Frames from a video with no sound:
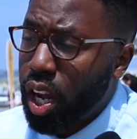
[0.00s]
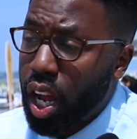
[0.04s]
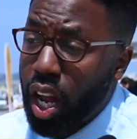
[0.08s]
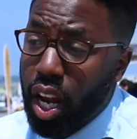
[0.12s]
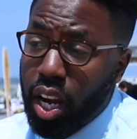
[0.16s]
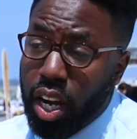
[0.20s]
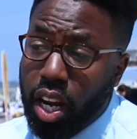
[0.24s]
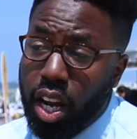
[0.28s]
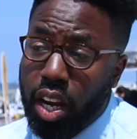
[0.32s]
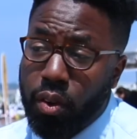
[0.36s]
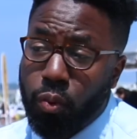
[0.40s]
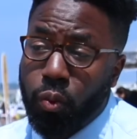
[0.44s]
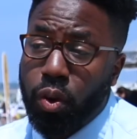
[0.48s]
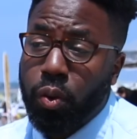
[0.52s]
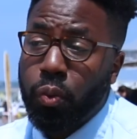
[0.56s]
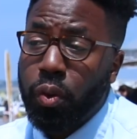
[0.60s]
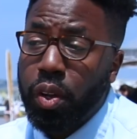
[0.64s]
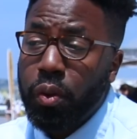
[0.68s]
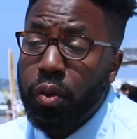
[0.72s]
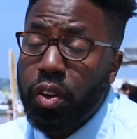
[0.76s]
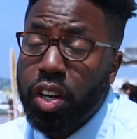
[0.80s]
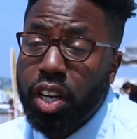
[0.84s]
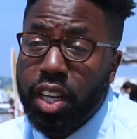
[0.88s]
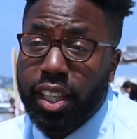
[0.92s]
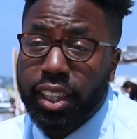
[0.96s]
and, and, when we
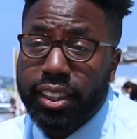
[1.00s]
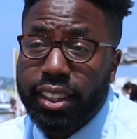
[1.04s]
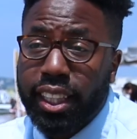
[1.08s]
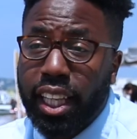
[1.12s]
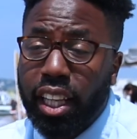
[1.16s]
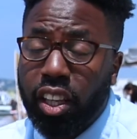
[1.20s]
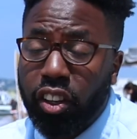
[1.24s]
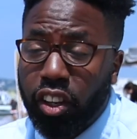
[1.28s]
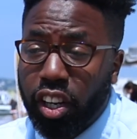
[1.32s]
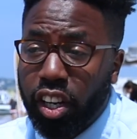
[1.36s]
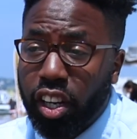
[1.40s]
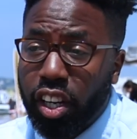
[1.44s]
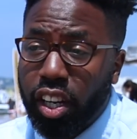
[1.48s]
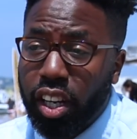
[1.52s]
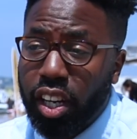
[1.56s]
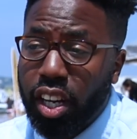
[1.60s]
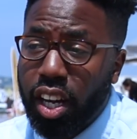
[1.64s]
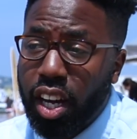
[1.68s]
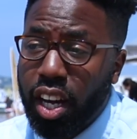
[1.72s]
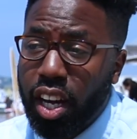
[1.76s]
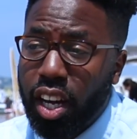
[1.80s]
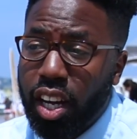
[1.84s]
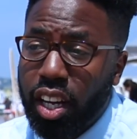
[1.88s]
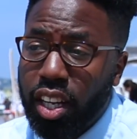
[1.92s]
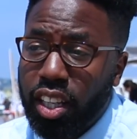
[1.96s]
were in Accelerator,
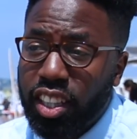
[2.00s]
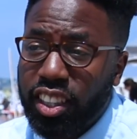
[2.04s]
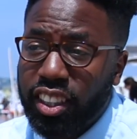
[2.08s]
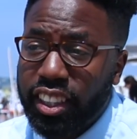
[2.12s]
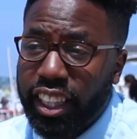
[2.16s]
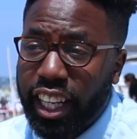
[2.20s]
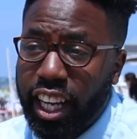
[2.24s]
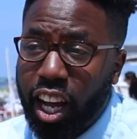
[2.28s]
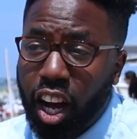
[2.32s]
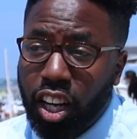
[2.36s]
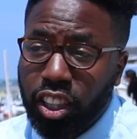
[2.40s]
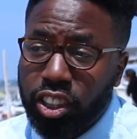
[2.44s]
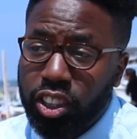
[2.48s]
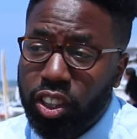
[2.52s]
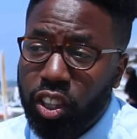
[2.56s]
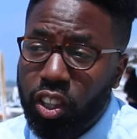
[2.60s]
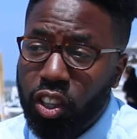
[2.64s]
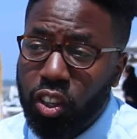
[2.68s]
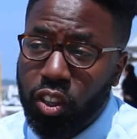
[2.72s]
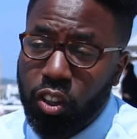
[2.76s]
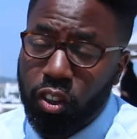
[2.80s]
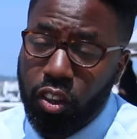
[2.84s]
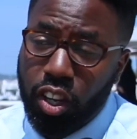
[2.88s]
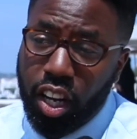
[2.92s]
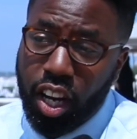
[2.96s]
uh, they
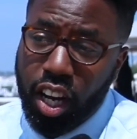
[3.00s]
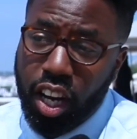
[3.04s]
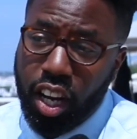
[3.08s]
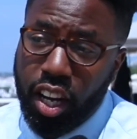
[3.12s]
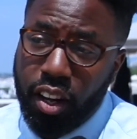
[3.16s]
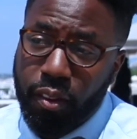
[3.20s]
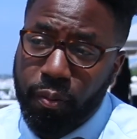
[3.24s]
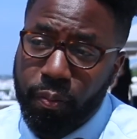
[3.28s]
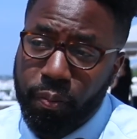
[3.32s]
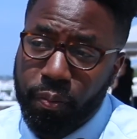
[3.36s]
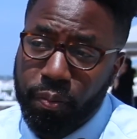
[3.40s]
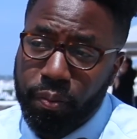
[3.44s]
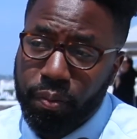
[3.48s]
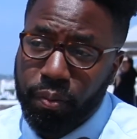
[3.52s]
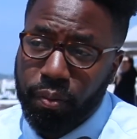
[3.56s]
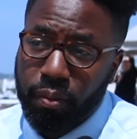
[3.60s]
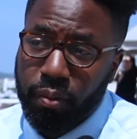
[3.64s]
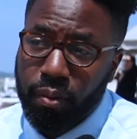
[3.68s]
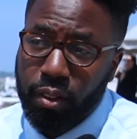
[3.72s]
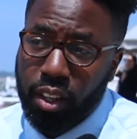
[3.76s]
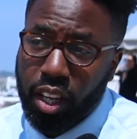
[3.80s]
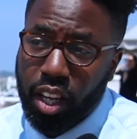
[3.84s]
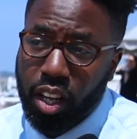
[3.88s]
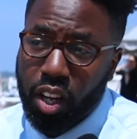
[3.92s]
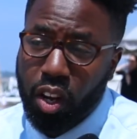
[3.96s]
also uh,
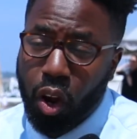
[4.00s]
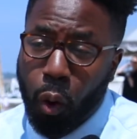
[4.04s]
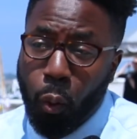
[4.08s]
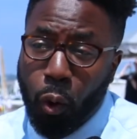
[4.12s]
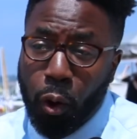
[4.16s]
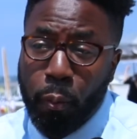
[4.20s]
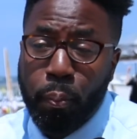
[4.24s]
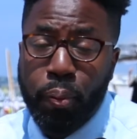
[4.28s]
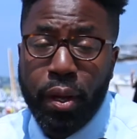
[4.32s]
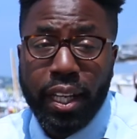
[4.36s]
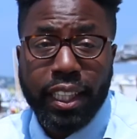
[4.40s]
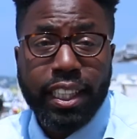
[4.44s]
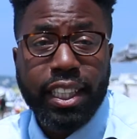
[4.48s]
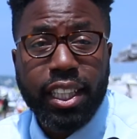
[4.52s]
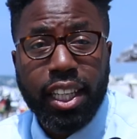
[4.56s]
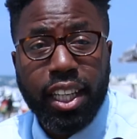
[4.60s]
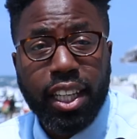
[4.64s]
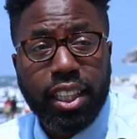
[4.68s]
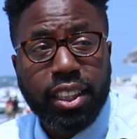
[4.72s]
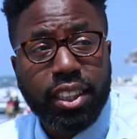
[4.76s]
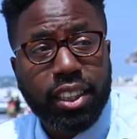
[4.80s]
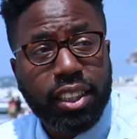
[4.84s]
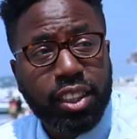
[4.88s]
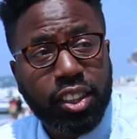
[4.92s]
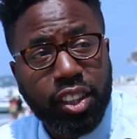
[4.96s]
were pitching
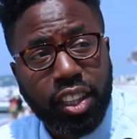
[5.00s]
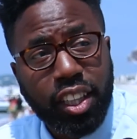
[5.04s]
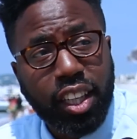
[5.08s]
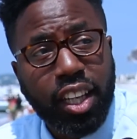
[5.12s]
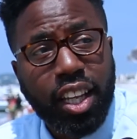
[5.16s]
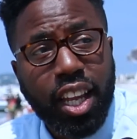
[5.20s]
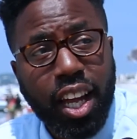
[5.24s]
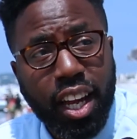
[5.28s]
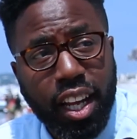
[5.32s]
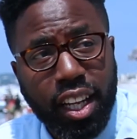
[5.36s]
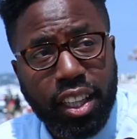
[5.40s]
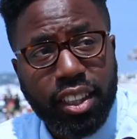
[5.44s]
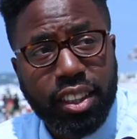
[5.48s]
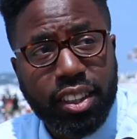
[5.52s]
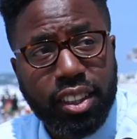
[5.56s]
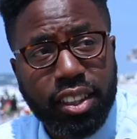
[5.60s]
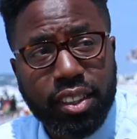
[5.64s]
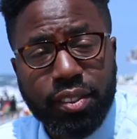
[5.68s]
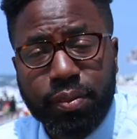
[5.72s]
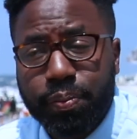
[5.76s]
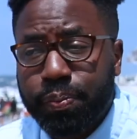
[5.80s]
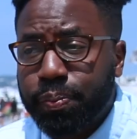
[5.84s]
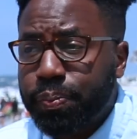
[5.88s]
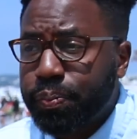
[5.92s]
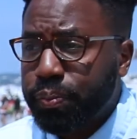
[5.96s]
us to their clients
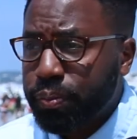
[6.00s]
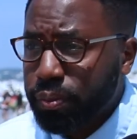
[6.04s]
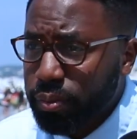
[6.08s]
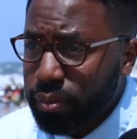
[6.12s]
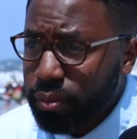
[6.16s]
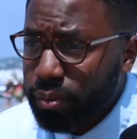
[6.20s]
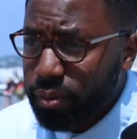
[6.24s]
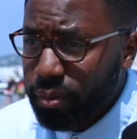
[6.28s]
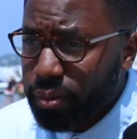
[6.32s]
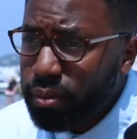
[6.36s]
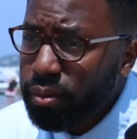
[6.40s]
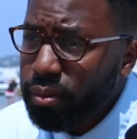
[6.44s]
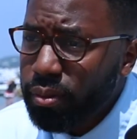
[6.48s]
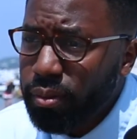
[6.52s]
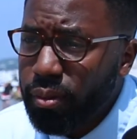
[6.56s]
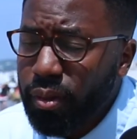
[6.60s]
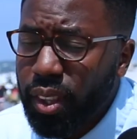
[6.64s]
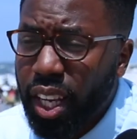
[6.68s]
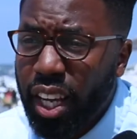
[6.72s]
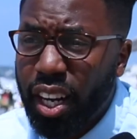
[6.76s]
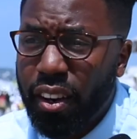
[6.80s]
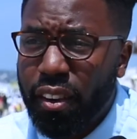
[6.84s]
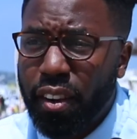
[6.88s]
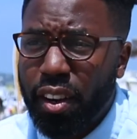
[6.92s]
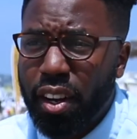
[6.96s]

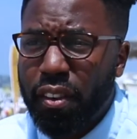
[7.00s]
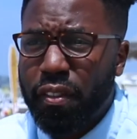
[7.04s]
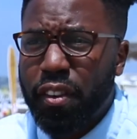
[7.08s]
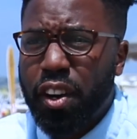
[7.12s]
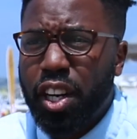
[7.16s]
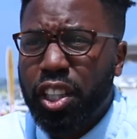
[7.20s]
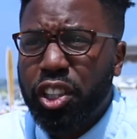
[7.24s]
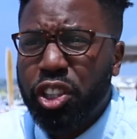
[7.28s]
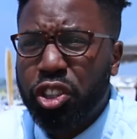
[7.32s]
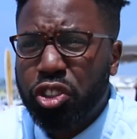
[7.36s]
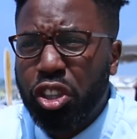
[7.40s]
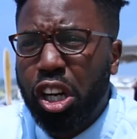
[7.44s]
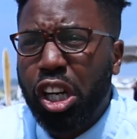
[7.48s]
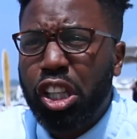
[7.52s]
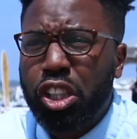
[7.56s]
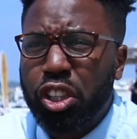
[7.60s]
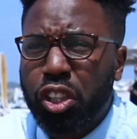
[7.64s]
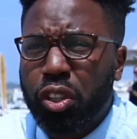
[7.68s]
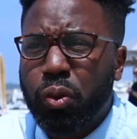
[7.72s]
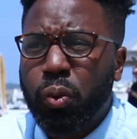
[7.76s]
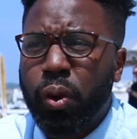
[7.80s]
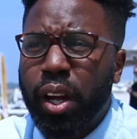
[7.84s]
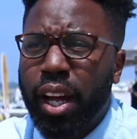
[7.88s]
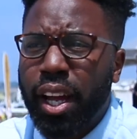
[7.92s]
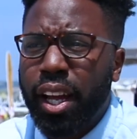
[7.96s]
in a, in a very
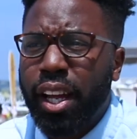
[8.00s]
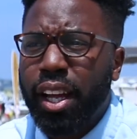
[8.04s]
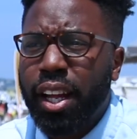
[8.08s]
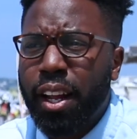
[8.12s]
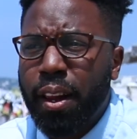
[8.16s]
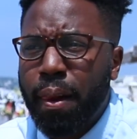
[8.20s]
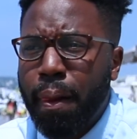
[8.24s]
structured way.